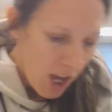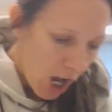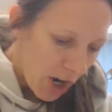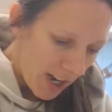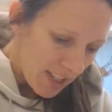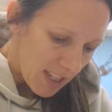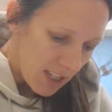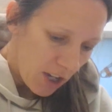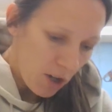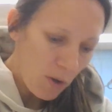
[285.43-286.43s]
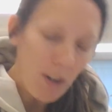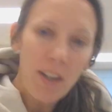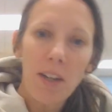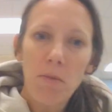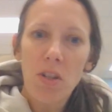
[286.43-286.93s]
All right, so
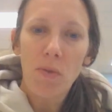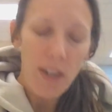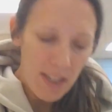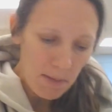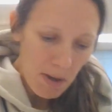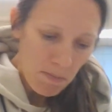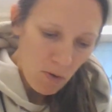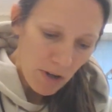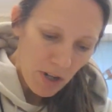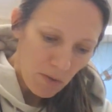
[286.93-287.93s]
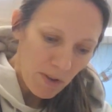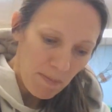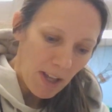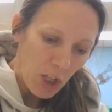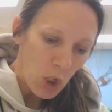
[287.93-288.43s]
I'm just erasing my board with
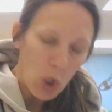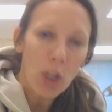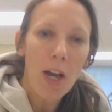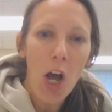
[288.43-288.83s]
my little